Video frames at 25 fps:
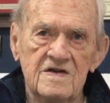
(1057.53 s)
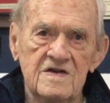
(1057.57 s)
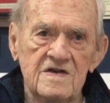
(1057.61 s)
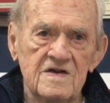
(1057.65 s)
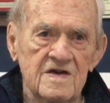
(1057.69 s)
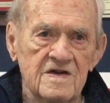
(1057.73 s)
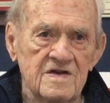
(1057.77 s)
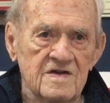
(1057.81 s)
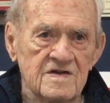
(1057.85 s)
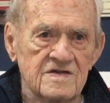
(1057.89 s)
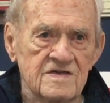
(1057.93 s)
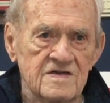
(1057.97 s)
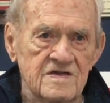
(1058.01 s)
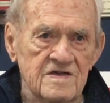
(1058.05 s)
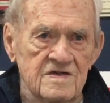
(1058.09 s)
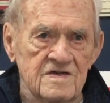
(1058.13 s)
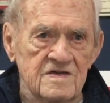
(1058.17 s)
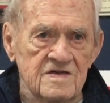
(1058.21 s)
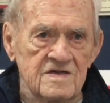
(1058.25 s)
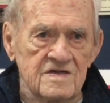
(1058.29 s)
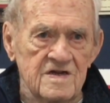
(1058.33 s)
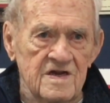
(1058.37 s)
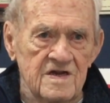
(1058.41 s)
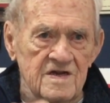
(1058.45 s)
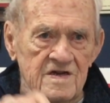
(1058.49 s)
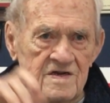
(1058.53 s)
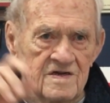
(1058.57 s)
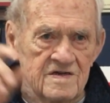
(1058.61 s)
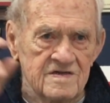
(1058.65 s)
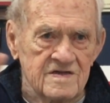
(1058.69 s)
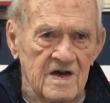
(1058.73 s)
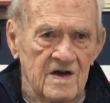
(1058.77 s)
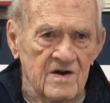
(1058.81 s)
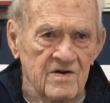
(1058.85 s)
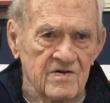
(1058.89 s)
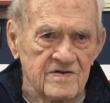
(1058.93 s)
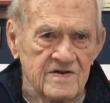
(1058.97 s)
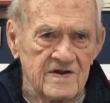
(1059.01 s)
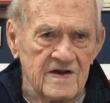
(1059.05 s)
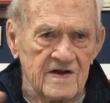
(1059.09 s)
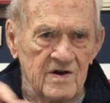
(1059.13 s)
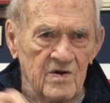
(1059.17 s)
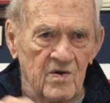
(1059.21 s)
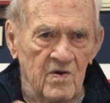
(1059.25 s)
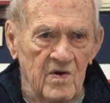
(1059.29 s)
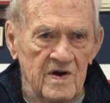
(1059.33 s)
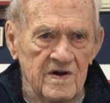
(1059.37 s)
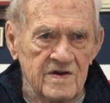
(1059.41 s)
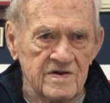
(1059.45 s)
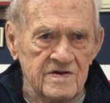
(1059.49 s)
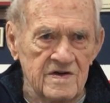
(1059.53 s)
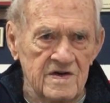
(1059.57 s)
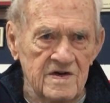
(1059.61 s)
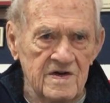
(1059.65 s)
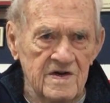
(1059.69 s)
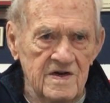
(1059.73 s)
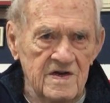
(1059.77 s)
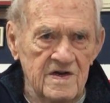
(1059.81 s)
in the town of Tonawanda,